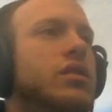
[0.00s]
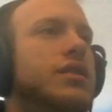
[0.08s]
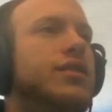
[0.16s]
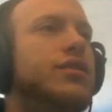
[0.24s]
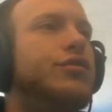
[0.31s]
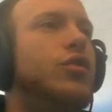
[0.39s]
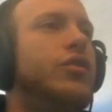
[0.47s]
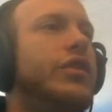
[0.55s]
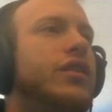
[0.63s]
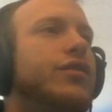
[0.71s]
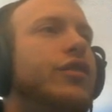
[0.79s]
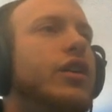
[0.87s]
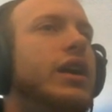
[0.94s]
He just folds,
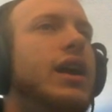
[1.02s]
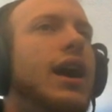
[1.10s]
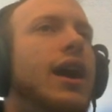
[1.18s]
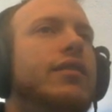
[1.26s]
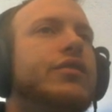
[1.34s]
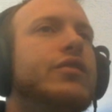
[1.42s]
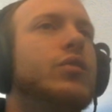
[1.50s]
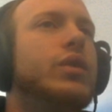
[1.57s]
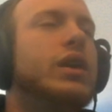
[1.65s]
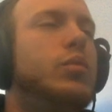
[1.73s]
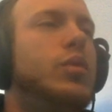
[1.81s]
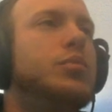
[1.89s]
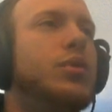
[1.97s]
that's fine. Obviously, we
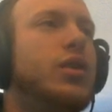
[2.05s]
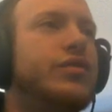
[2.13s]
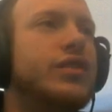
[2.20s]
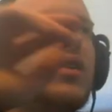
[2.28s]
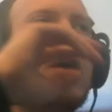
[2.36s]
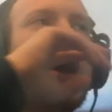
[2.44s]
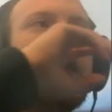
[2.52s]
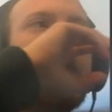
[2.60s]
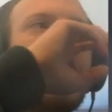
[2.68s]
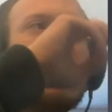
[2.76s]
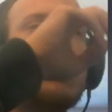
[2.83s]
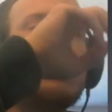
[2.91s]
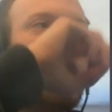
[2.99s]
can be bluffing a lot in
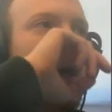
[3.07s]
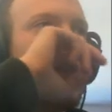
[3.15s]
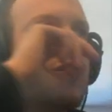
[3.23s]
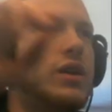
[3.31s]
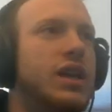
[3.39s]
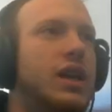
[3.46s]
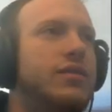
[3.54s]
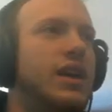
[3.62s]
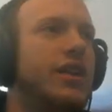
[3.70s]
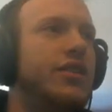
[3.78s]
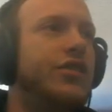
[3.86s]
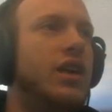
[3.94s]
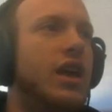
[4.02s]
that spot. Like, we can have
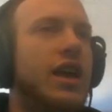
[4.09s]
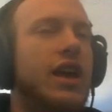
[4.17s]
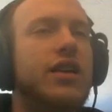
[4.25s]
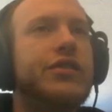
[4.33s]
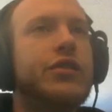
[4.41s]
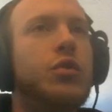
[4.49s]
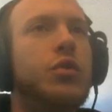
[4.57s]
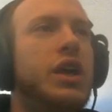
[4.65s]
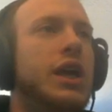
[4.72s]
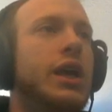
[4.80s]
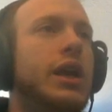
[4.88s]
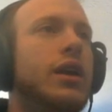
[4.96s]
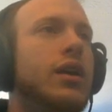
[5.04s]
ace-king,
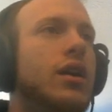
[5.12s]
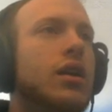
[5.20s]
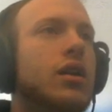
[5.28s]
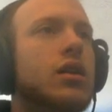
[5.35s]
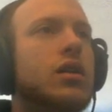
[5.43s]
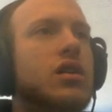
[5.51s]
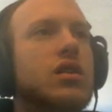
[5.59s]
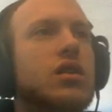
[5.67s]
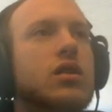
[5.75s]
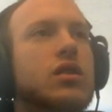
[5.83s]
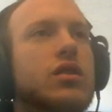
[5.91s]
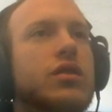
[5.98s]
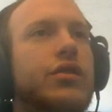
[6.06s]
ace-queen.
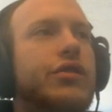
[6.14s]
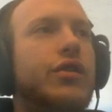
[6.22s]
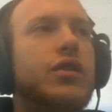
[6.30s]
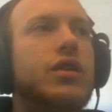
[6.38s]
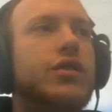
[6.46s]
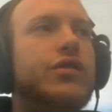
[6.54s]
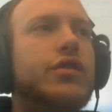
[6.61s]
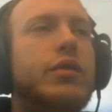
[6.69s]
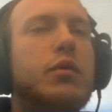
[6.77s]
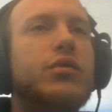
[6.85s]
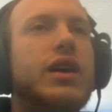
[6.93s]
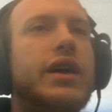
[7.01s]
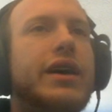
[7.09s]
So, you know,
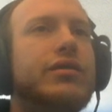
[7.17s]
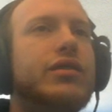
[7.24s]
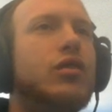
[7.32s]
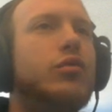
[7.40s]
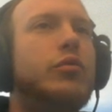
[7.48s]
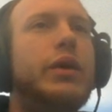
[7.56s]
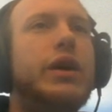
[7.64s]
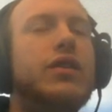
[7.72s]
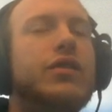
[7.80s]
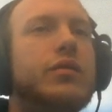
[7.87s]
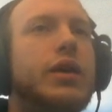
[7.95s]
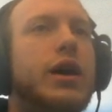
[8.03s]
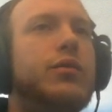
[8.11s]
sometimes we're going to have the overpair,
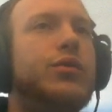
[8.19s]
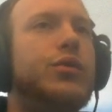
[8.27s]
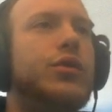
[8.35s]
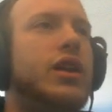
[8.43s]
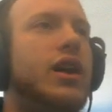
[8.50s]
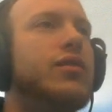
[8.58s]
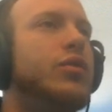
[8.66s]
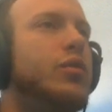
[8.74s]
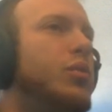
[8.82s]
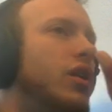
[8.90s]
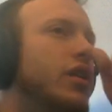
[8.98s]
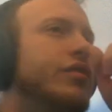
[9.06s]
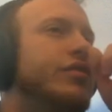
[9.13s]
sometimes we're going to have the
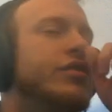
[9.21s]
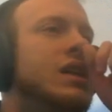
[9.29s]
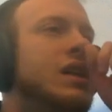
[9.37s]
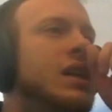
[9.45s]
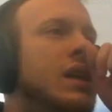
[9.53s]
bluff.